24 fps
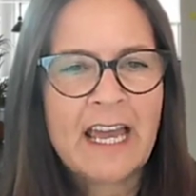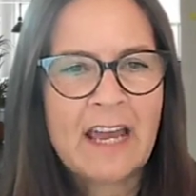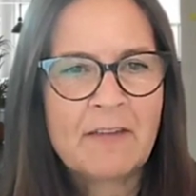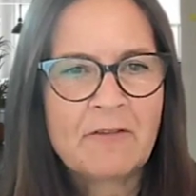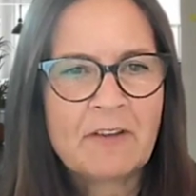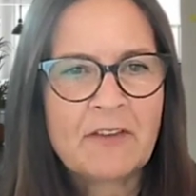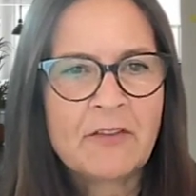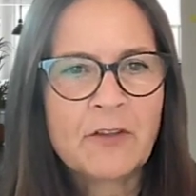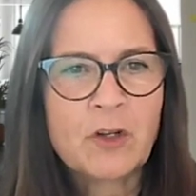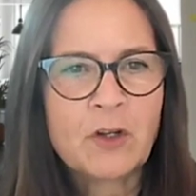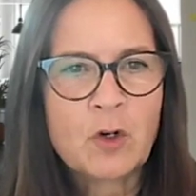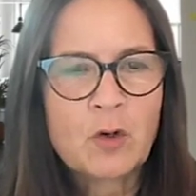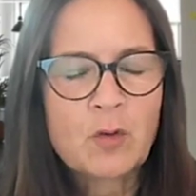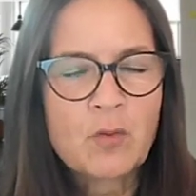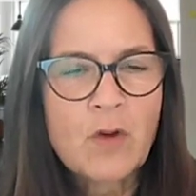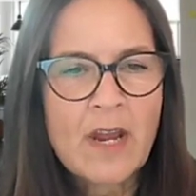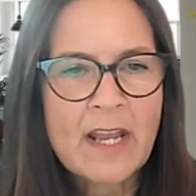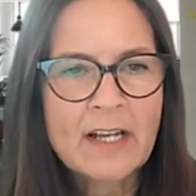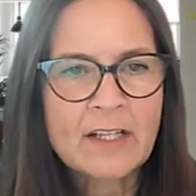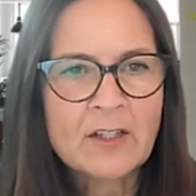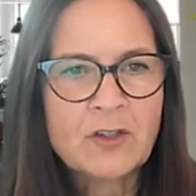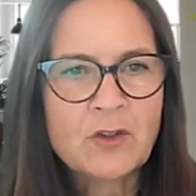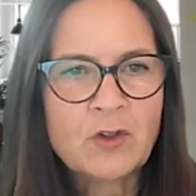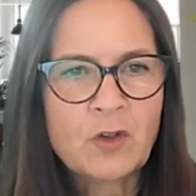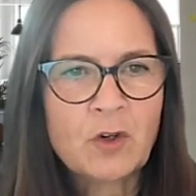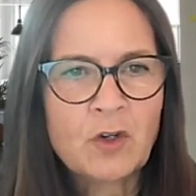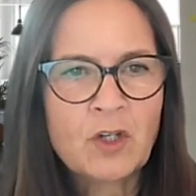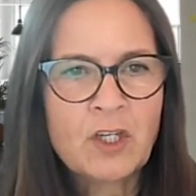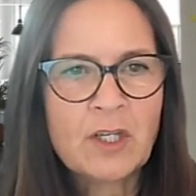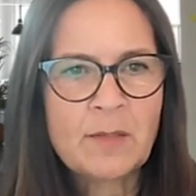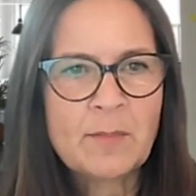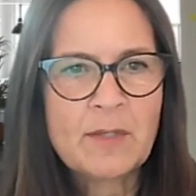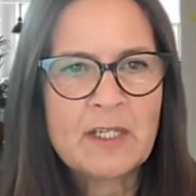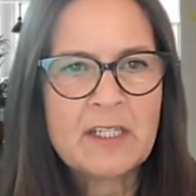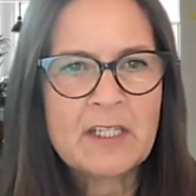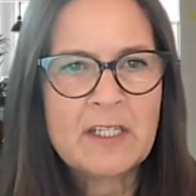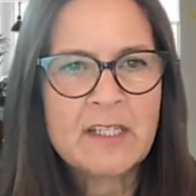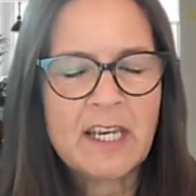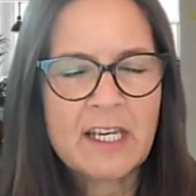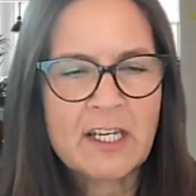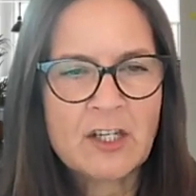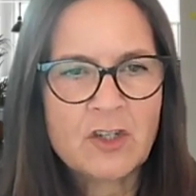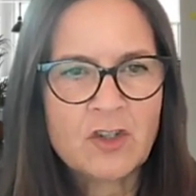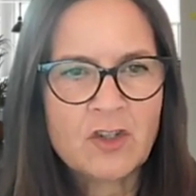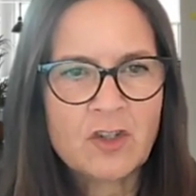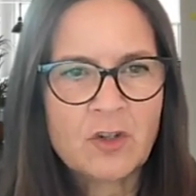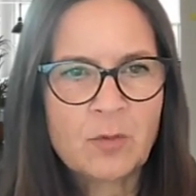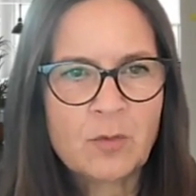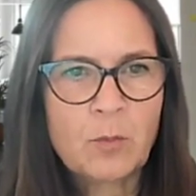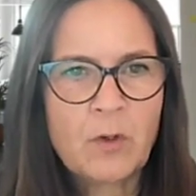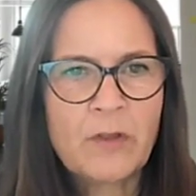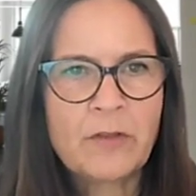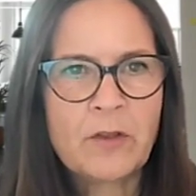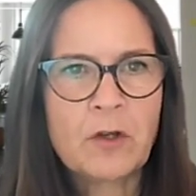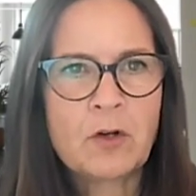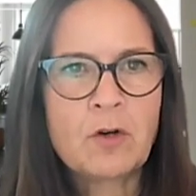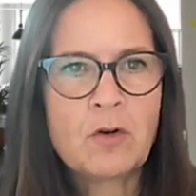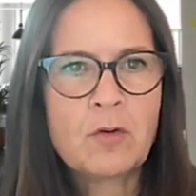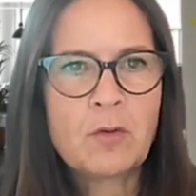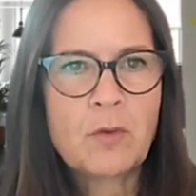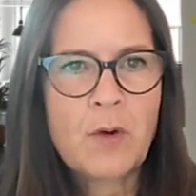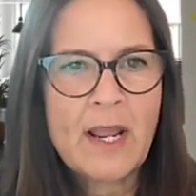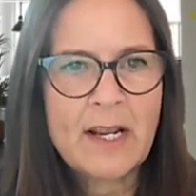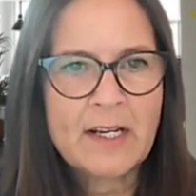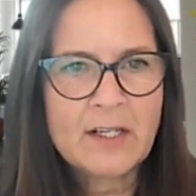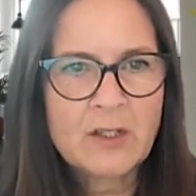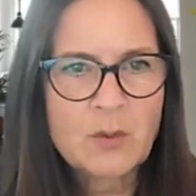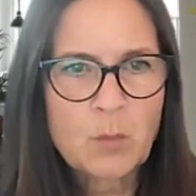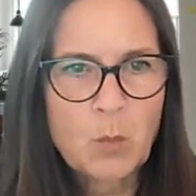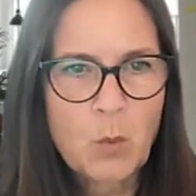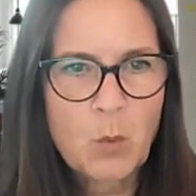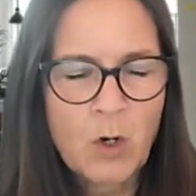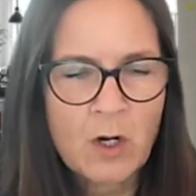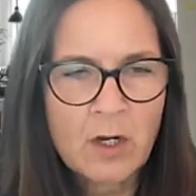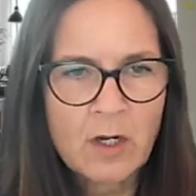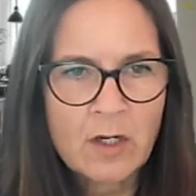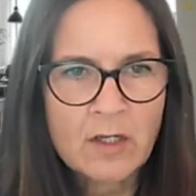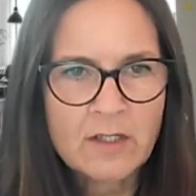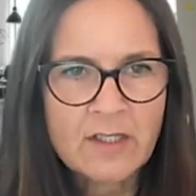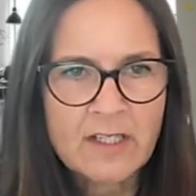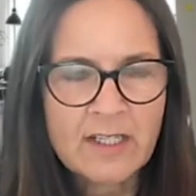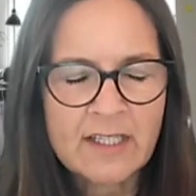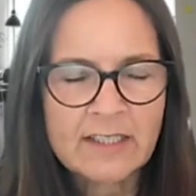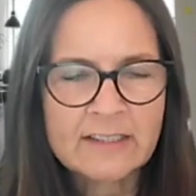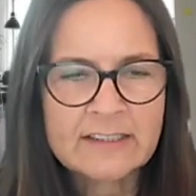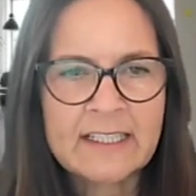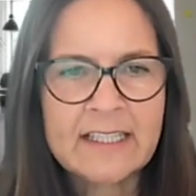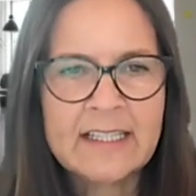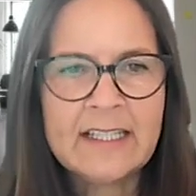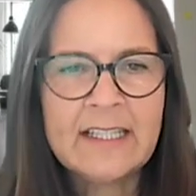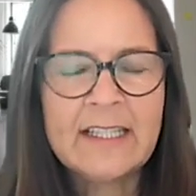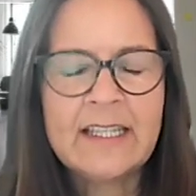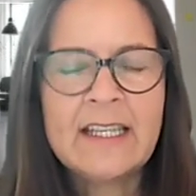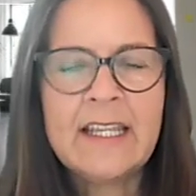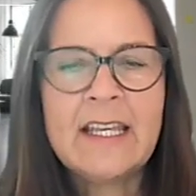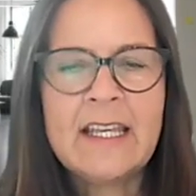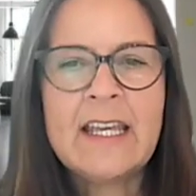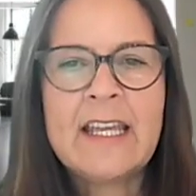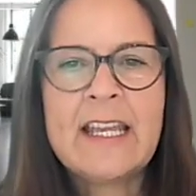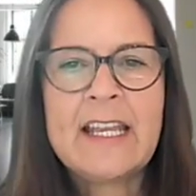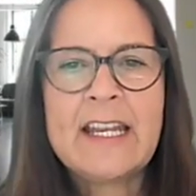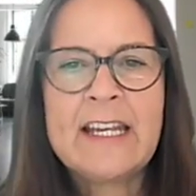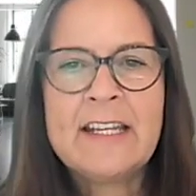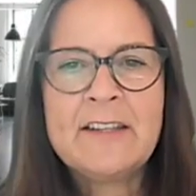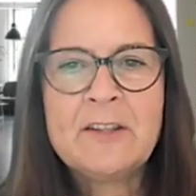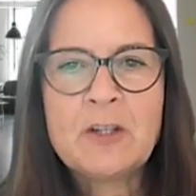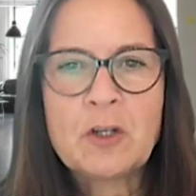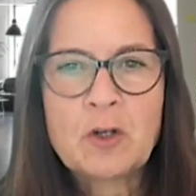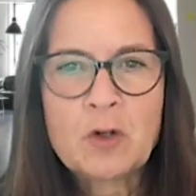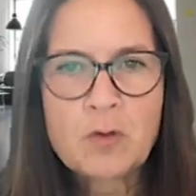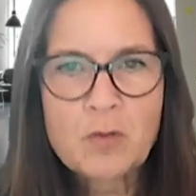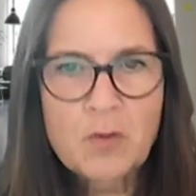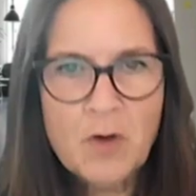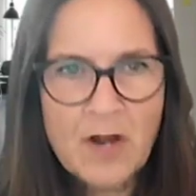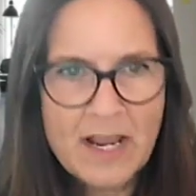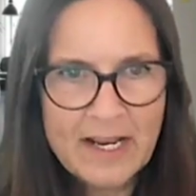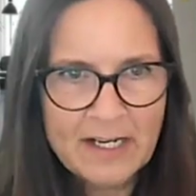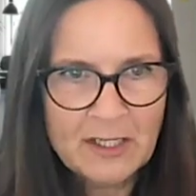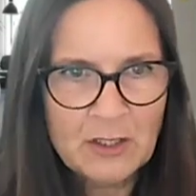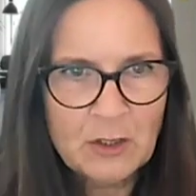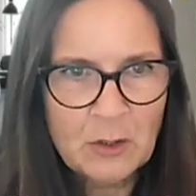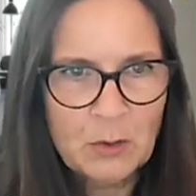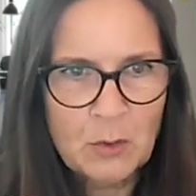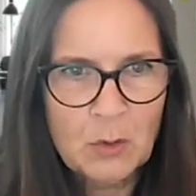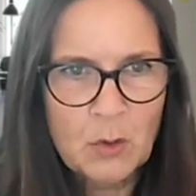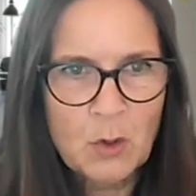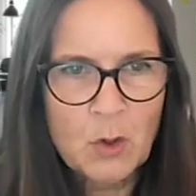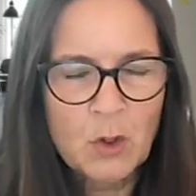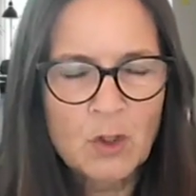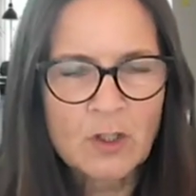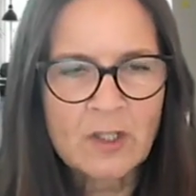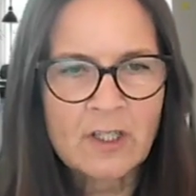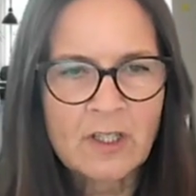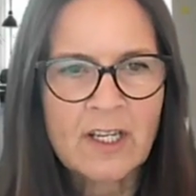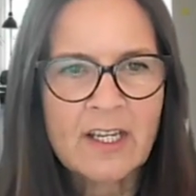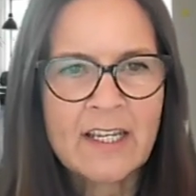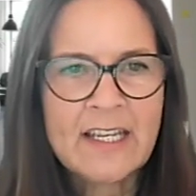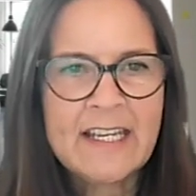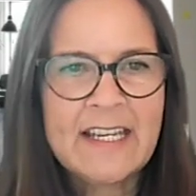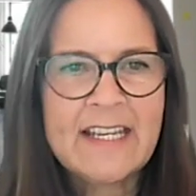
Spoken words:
having the correct documentation with the correct wording in the correct order,